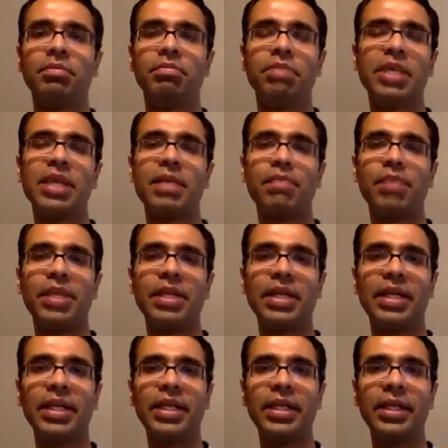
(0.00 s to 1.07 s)
be
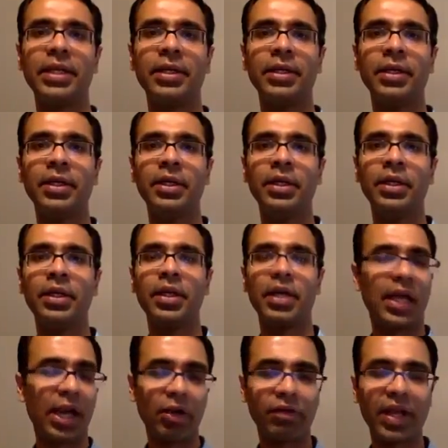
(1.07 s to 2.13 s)
completely
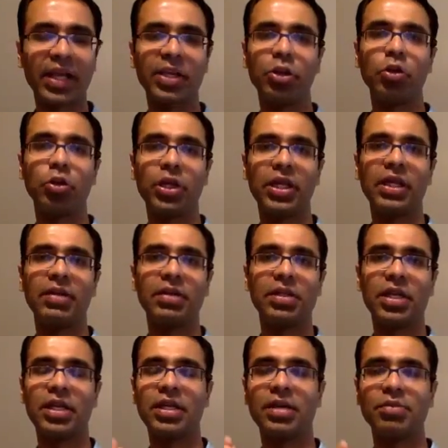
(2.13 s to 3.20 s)
kind of like a yogi
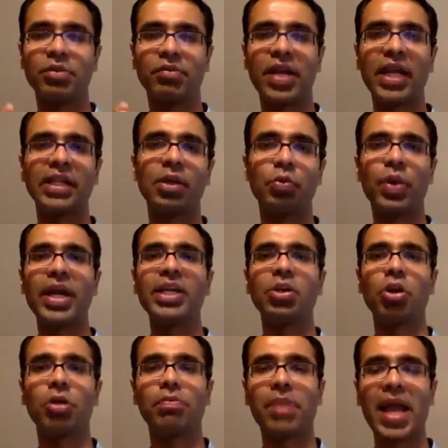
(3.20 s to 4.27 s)
in terms of neither white
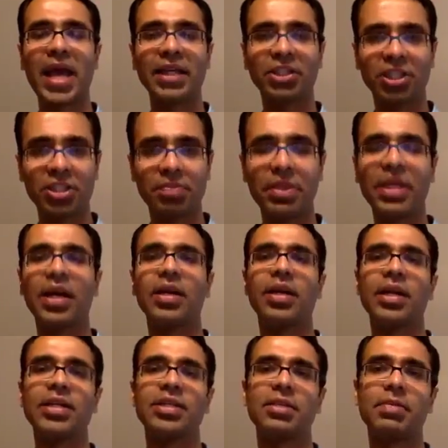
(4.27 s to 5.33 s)
nor black, just be
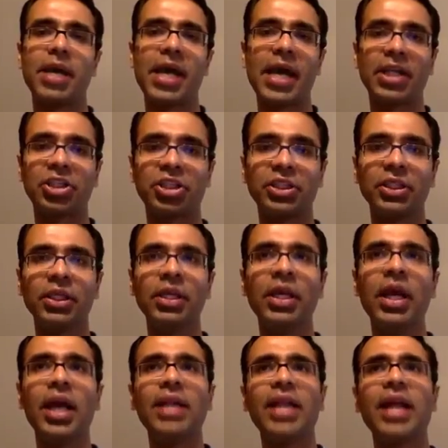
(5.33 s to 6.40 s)
colorless in my action.
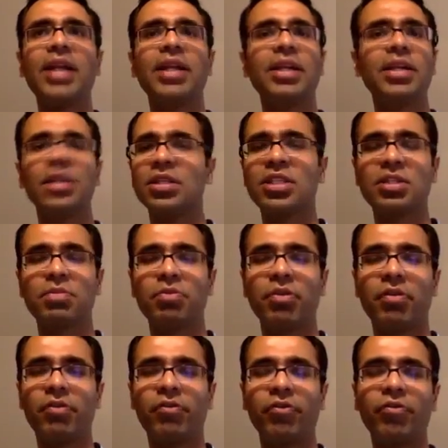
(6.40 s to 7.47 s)
And that in turn
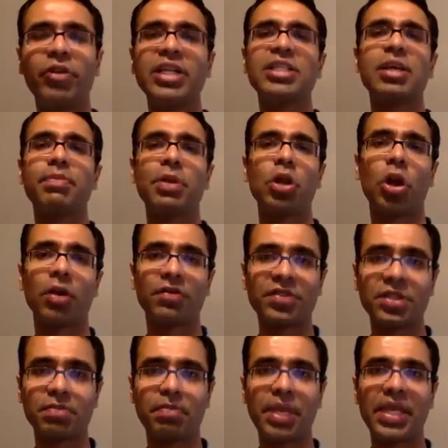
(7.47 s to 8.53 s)
frees up a lot of
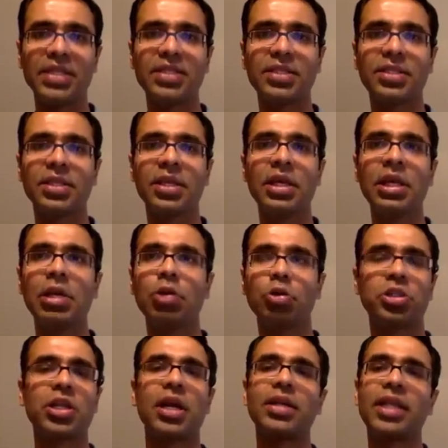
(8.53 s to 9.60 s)
space to
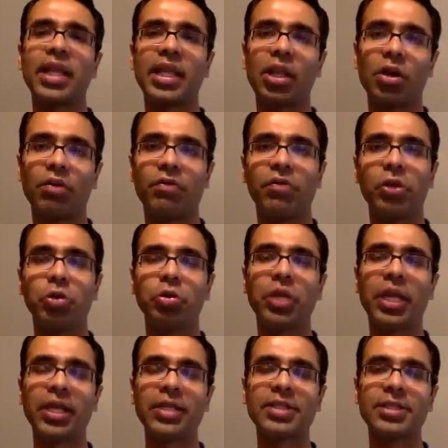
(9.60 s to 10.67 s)
start thinking of new
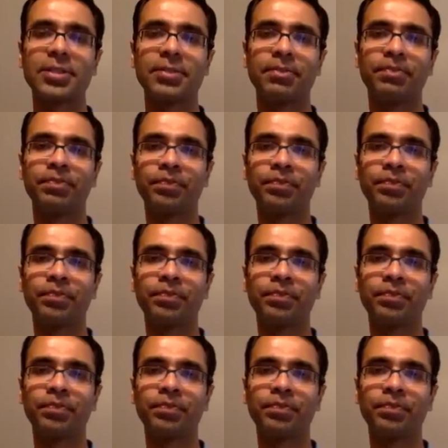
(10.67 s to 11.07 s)
things.